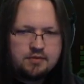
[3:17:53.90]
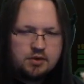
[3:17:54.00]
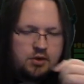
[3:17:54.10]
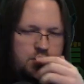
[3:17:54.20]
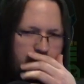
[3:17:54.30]

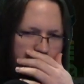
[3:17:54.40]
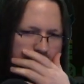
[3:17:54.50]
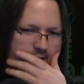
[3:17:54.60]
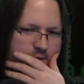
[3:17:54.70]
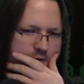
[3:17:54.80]
Oh,
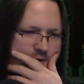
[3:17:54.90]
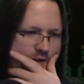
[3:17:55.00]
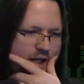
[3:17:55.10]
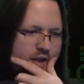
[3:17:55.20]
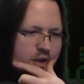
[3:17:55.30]
wow.
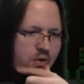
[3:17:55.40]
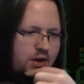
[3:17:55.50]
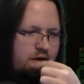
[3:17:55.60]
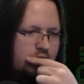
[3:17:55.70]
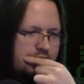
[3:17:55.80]
A lot
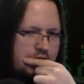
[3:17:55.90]
lower.